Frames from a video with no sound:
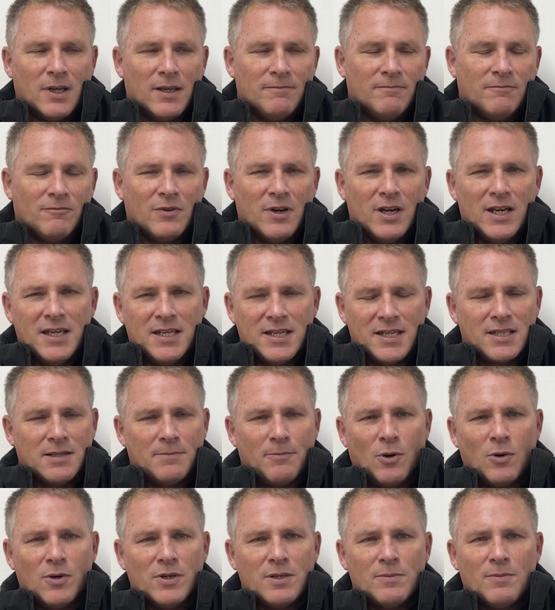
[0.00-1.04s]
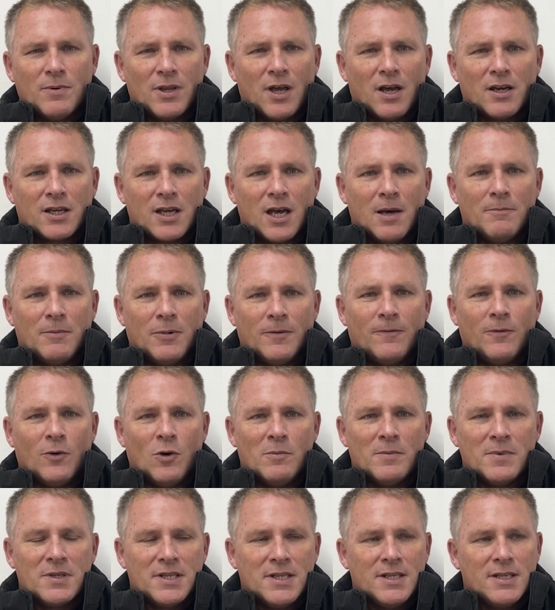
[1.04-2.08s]
I'm really disappointed with our cup
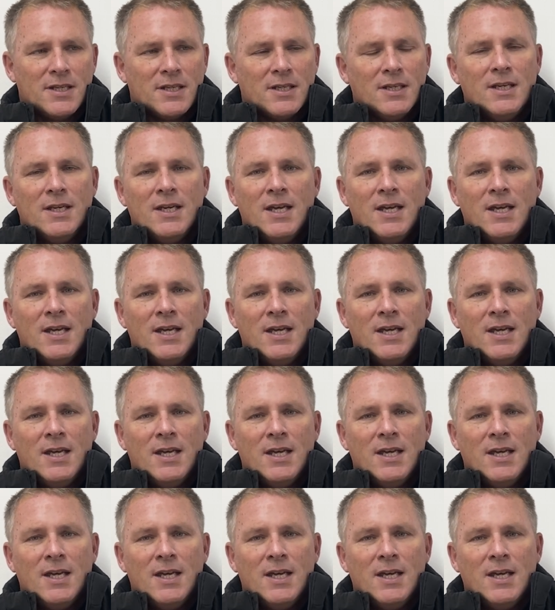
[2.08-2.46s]
performances.